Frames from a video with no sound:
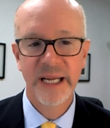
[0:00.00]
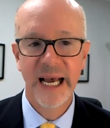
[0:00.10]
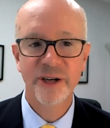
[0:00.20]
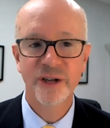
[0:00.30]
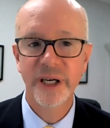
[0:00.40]

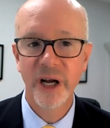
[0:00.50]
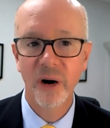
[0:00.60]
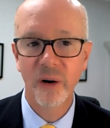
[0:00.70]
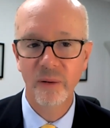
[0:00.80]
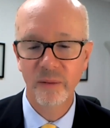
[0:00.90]
actually
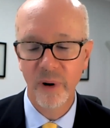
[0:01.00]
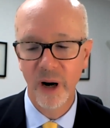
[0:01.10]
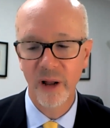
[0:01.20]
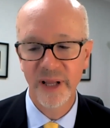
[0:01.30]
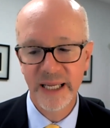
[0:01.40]
know
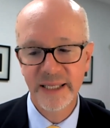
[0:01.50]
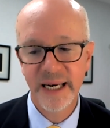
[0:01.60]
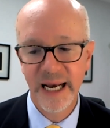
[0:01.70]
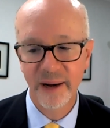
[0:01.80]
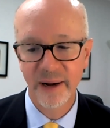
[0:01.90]
all the ins
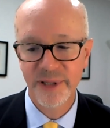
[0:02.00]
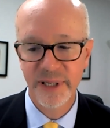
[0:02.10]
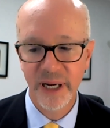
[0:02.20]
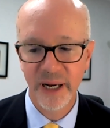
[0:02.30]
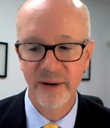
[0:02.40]
and outs
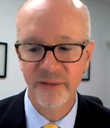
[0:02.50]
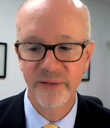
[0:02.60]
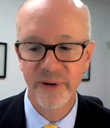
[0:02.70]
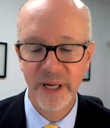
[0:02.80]
of